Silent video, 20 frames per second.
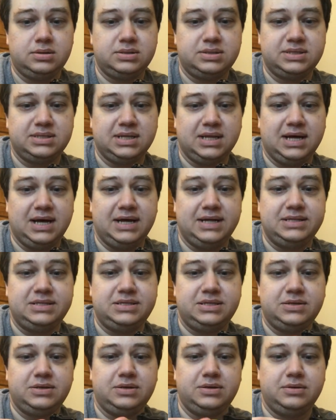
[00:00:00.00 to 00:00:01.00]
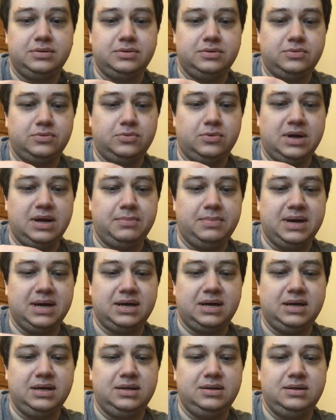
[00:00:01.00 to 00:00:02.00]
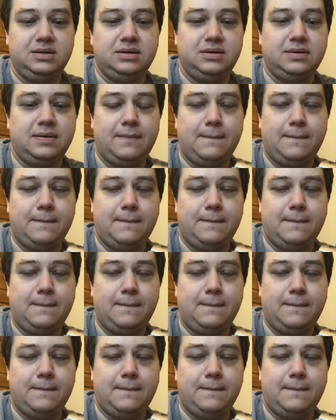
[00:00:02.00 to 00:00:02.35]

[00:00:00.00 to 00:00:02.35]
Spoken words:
slides right back in.